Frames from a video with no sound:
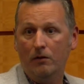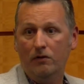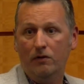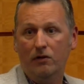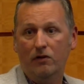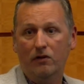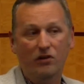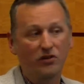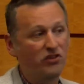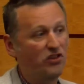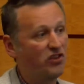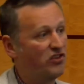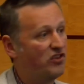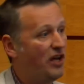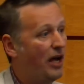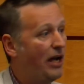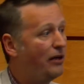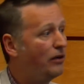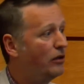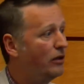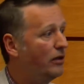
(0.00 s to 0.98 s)
The
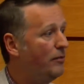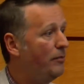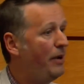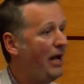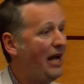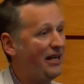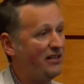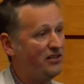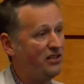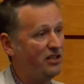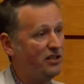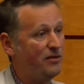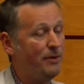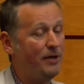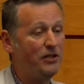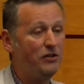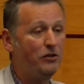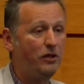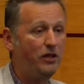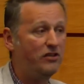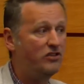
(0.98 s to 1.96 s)
societal impacts,
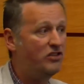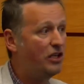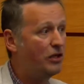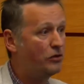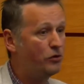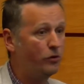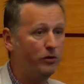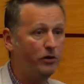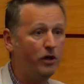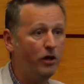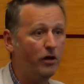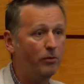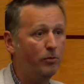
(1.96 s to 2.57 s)
especially in Central Europe,